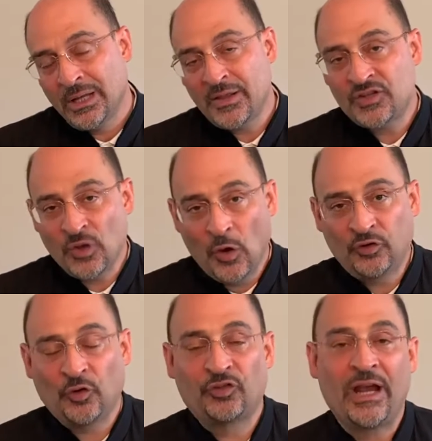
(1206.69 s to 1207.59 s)
In the
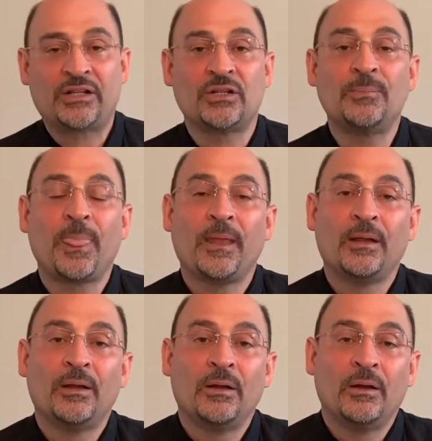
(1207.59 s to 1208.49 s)
social sector,
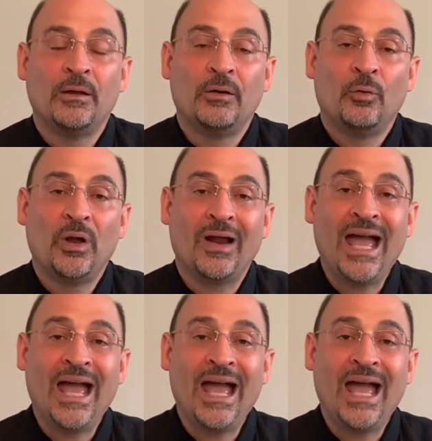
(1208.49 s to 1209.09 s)
we are